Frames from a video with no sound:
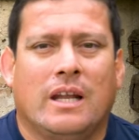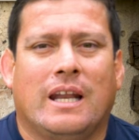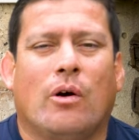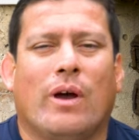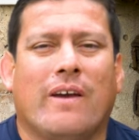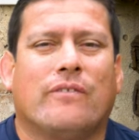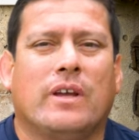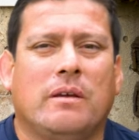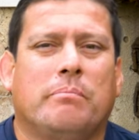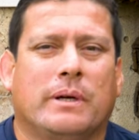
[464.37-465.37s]
Now every
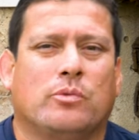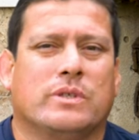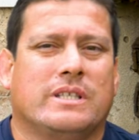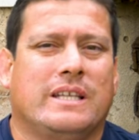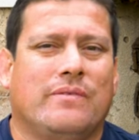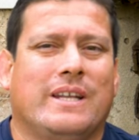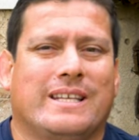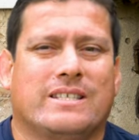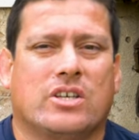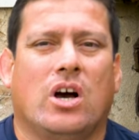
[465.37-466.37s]
impact was leaving
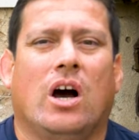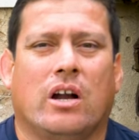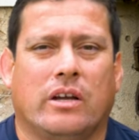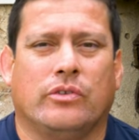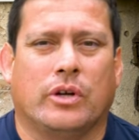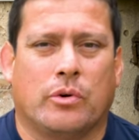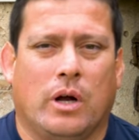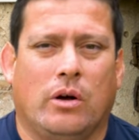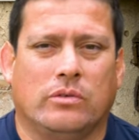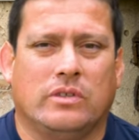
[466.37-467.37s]
a scar on the
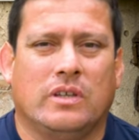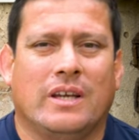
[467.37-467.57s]
ground.